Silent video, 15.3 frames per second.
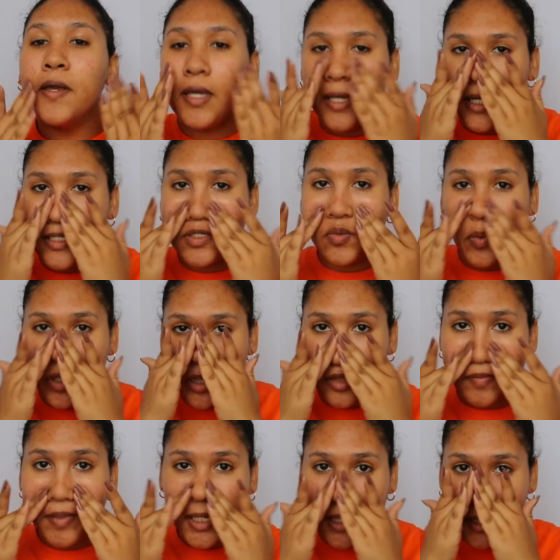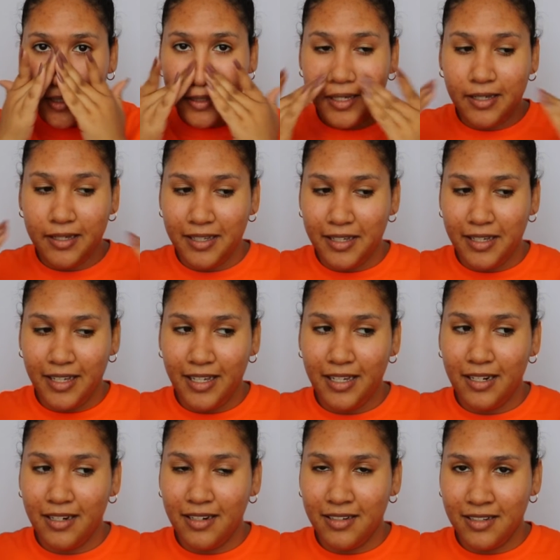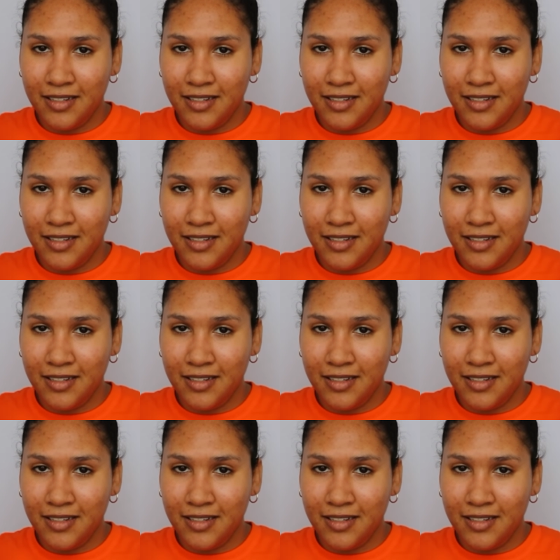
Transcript: he's with me in